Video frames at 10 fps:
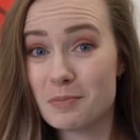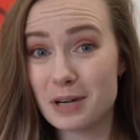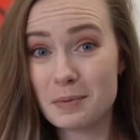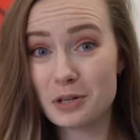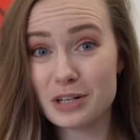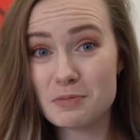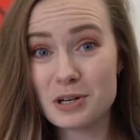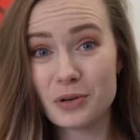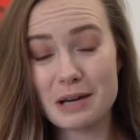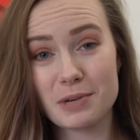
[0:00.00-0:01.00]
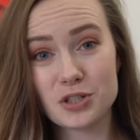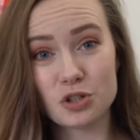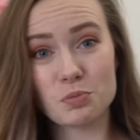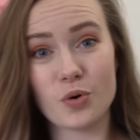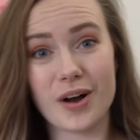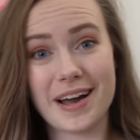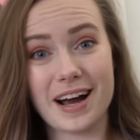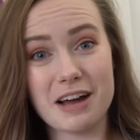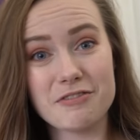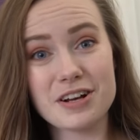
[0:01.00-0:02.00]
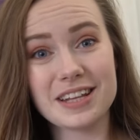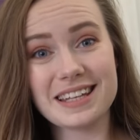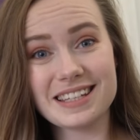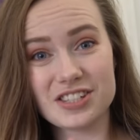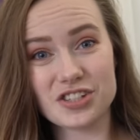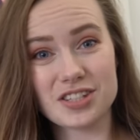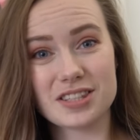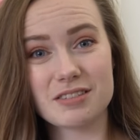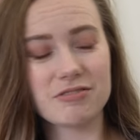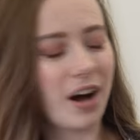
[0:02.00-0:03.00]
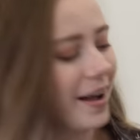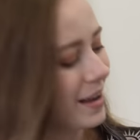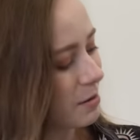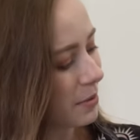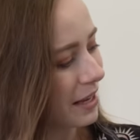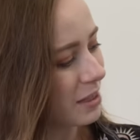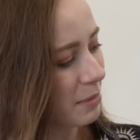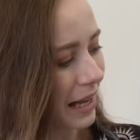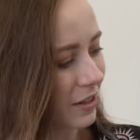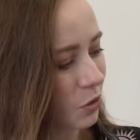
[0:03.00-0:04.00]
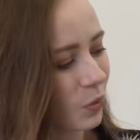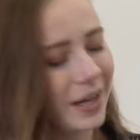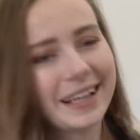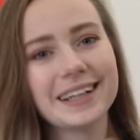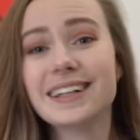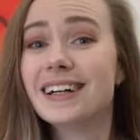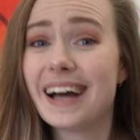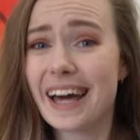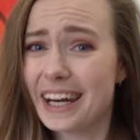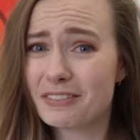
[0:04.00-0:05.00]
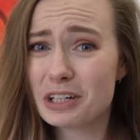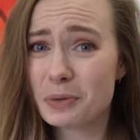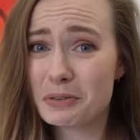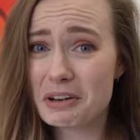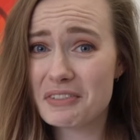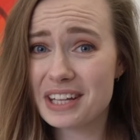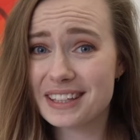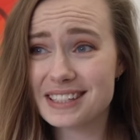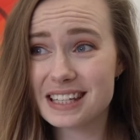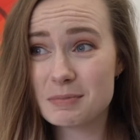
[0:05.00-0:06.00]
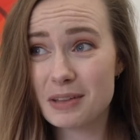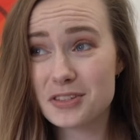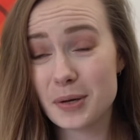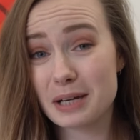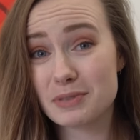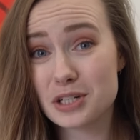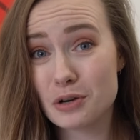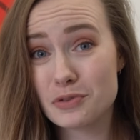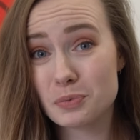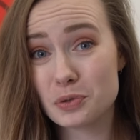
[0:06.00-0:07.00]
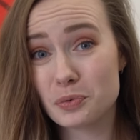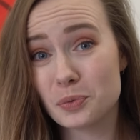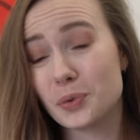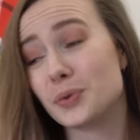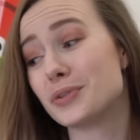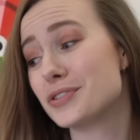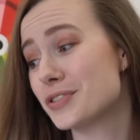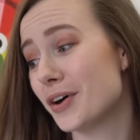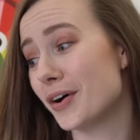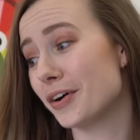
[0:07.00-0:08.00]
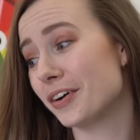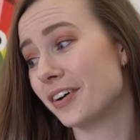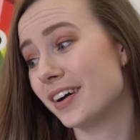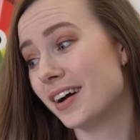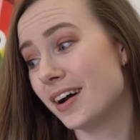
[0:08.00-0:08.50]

but I'm gonna read Middlegame by Seanan and McGuire. I feel like this just the vibe and the black and the white, and I really wanna reread this month so I can read Over the Woodward Wall. So